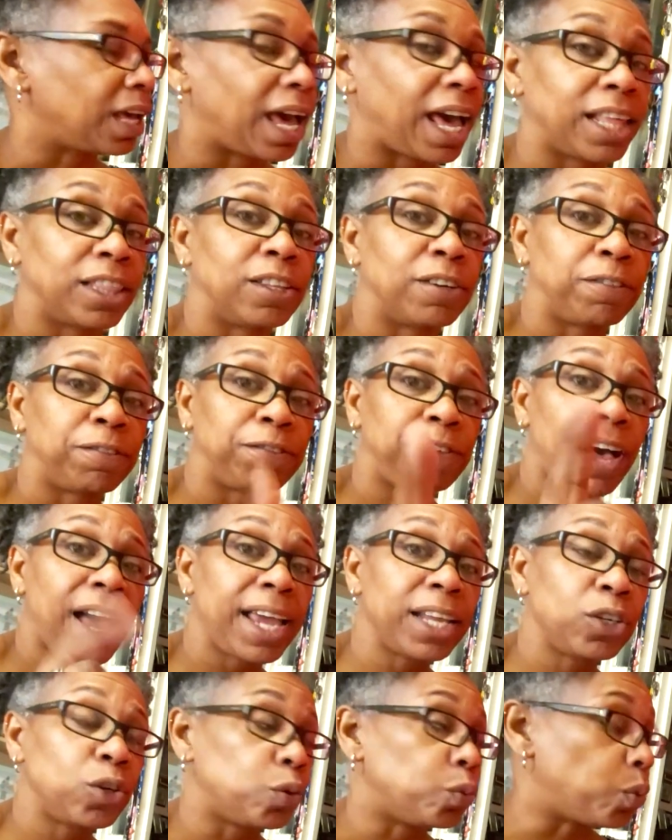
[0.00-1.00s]
And the
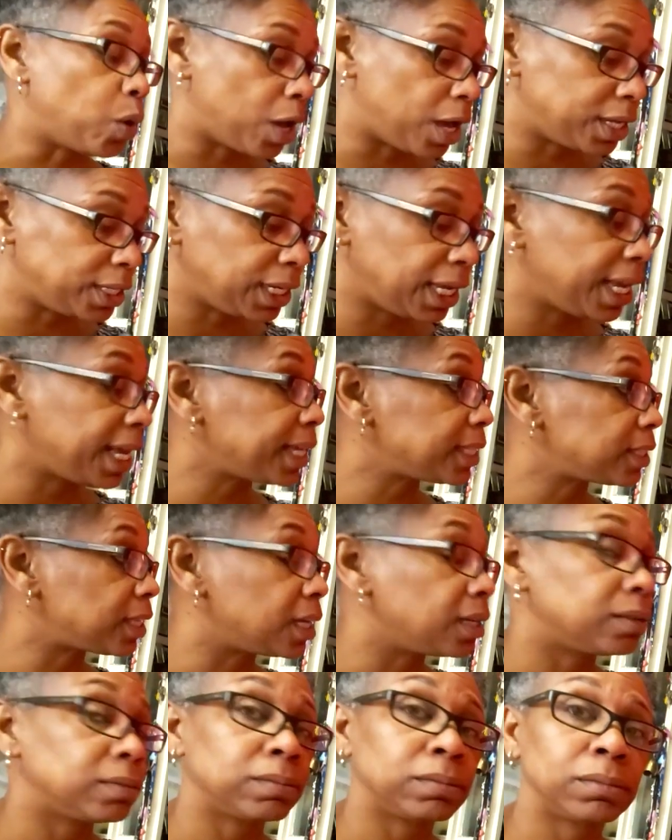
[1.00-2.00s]
final word is
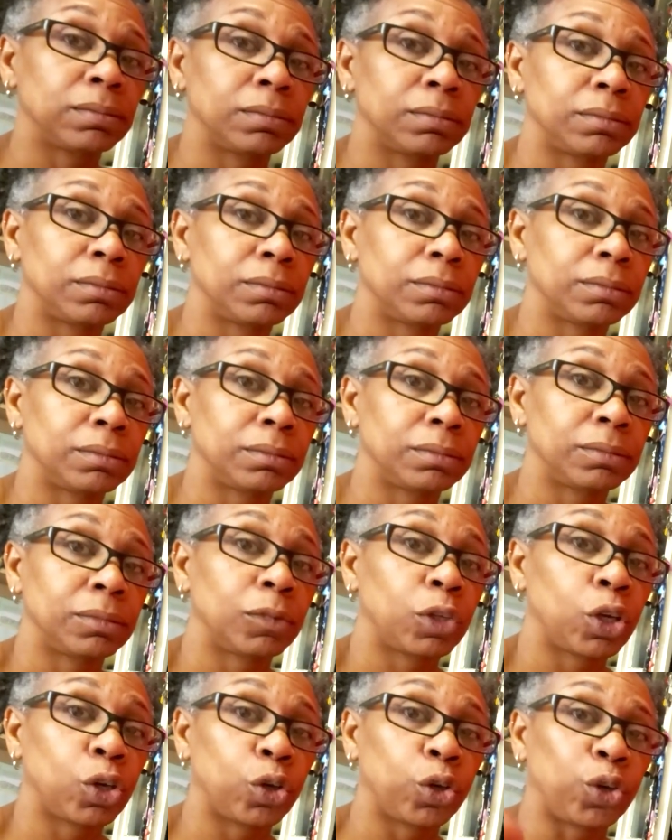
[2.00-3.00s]

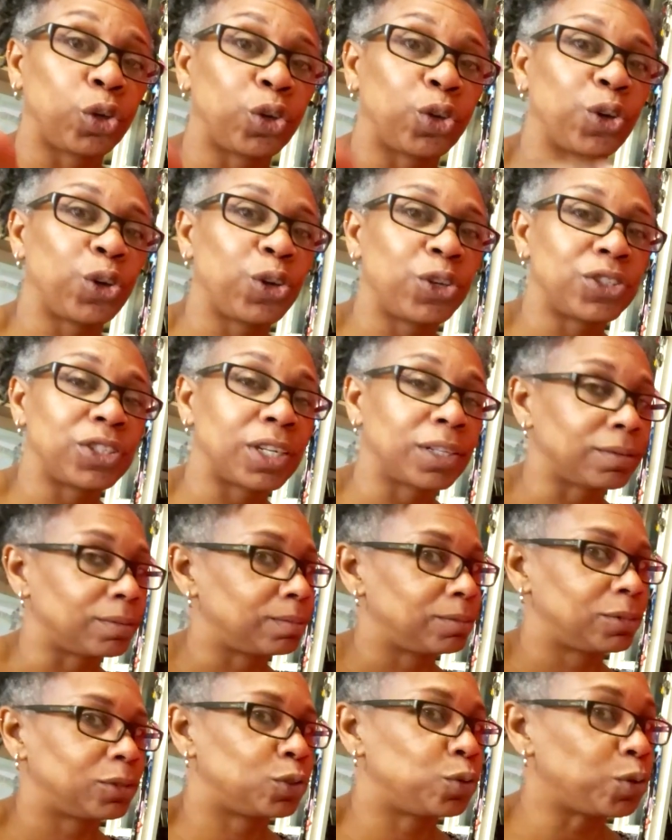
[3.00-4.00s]
good.
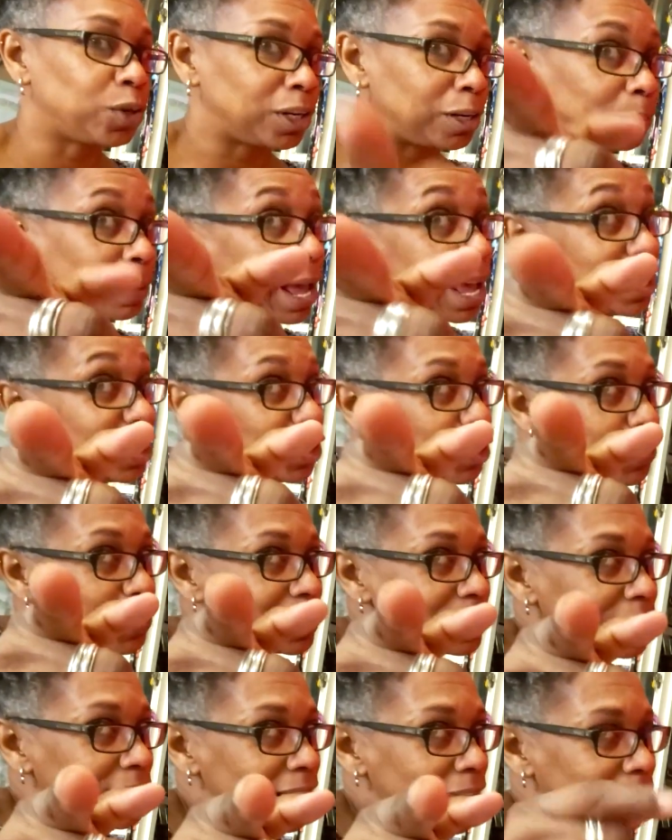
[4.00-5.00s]
It's talking about you,
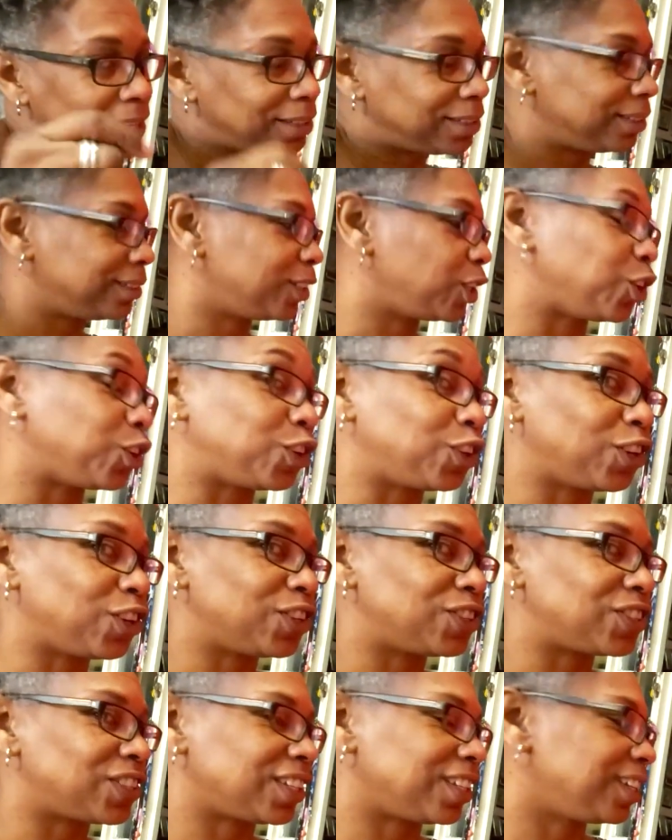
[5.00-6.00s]
isn't it?
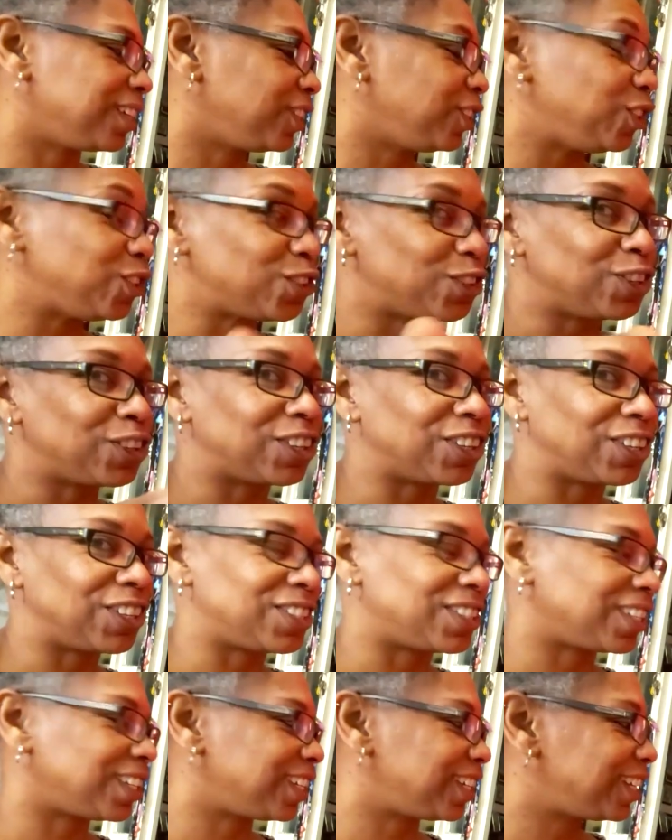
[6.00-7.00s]
Good. You're
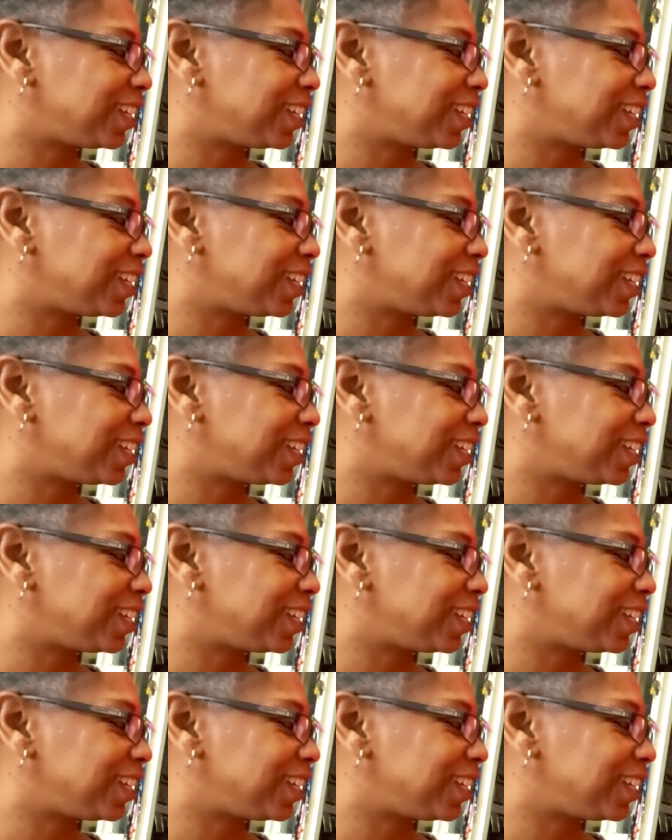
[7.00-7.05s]
good.